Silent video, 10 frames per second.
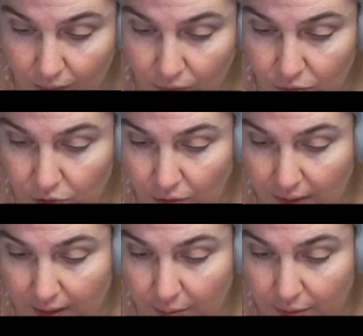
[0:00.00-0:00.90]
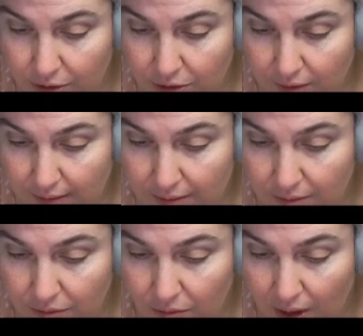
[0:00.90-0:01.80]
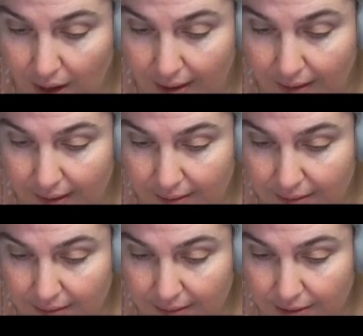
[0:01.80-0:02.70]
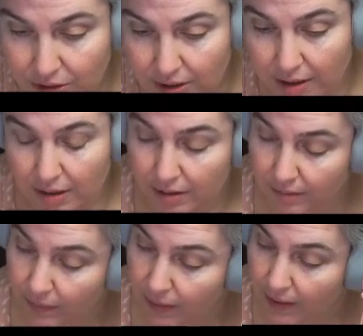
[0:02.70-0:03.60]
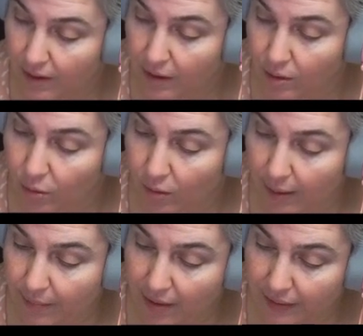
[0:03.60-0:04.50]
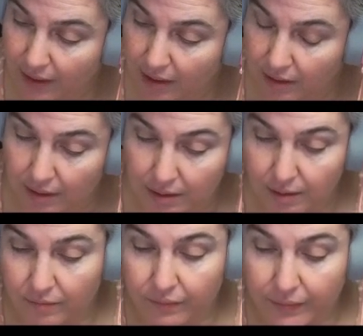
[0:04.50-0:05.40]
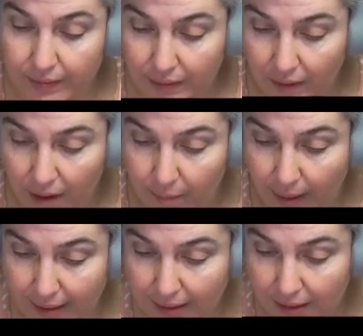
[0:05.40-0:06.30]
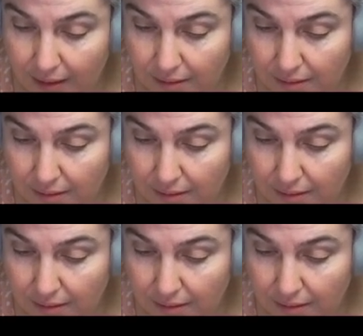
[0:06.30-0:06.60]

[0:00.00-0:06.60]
So again, we're just going to highlight this edge here, wipe off the color, come back in.